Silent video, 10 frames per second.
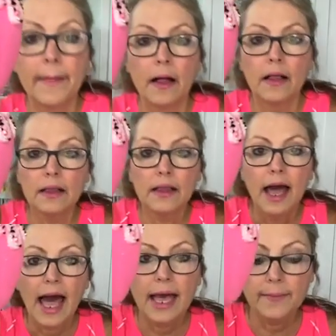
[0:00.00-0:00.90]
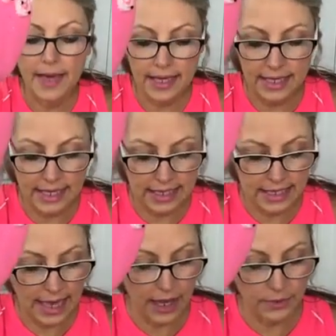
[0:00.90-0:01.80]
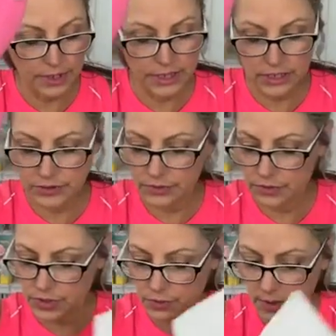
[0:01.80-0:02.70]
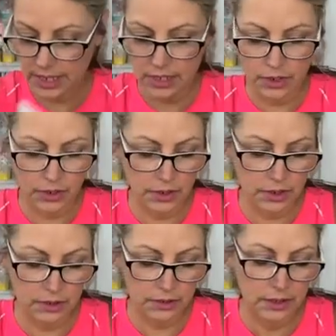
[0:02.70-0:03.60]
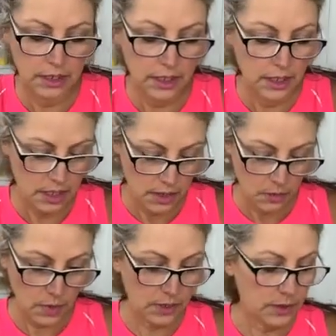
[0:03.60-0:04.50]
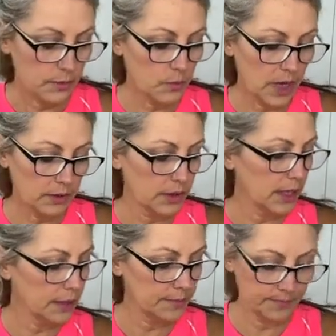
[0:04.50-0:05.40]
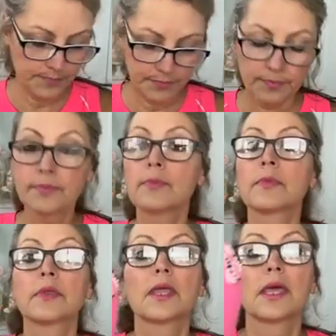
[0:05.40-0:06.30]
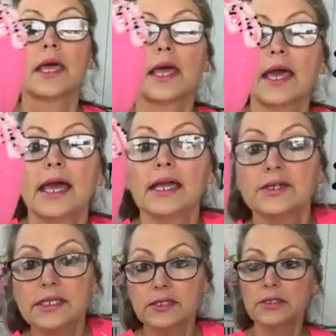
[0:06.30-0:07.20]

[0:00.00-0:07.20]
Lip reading: apple. Hi, Peggy. How are you, sweet girl? Welcome, welcome. Here's